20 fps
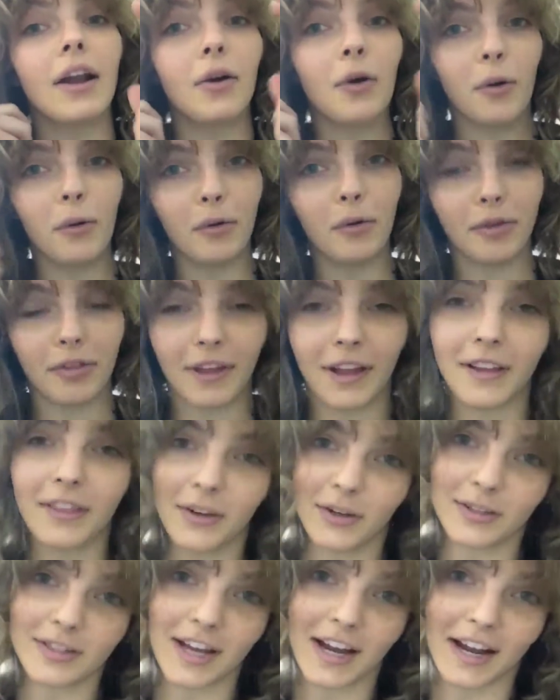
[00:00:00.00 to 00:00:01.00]
I don't think
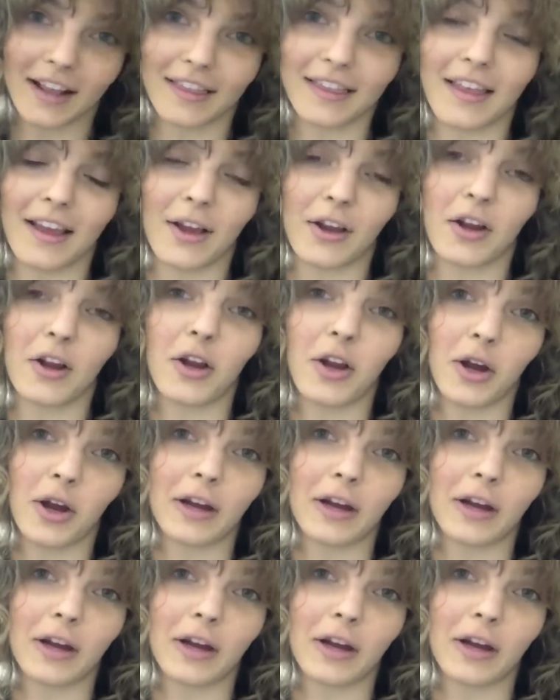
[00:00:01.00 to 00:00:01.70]
there's anything